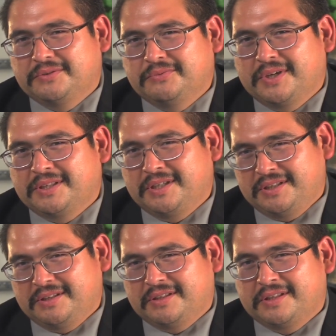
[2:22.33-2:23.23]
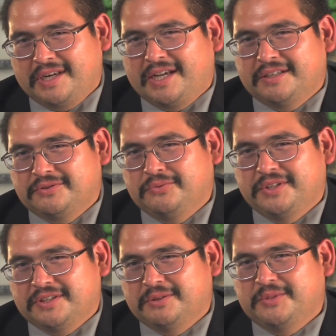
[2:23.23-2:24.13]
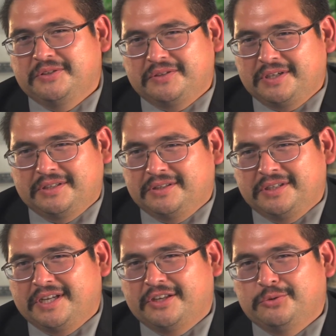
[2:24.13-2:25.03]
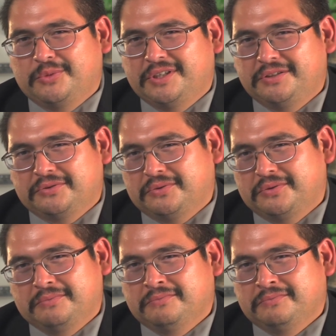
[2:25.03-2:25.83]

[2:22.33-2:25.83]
So at the end of the last 2 weeks of the month, I didn't have no money, so